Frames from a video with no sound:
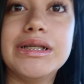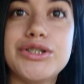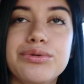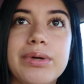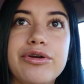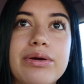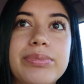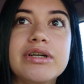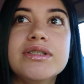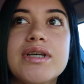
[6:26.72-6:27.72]
went to my
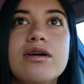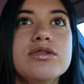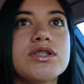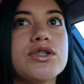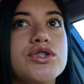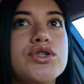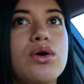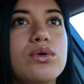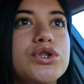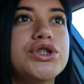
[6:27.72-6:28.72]
grandparents' house,
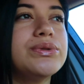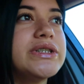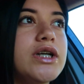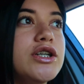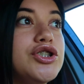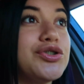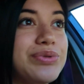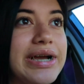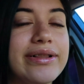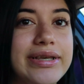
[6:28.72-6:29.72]
so she was not
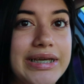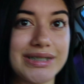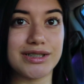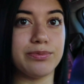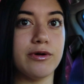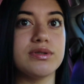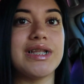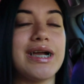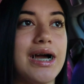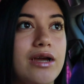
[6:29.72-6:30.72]
directly
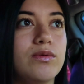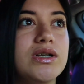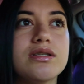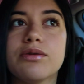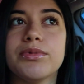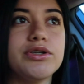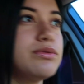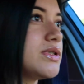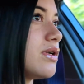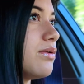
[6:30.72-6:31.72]
exposed like I was.
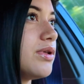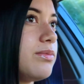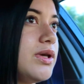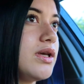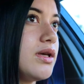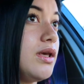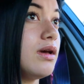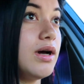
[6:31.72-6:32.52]
Armando was not with me